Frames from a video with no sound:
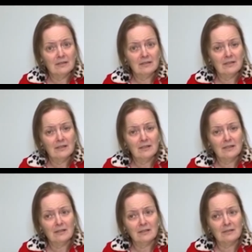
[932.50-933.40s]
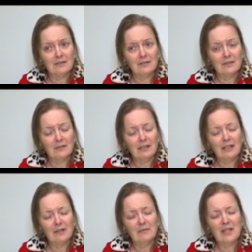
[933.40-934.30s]
Oh no, I
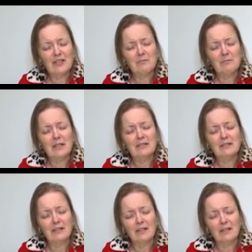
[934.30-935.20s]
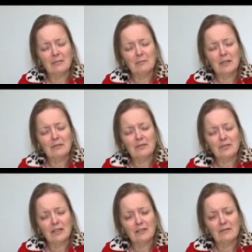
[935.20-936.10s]
wish my daughter
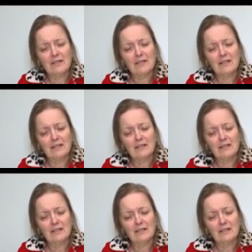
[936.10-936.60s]
Marushka was here.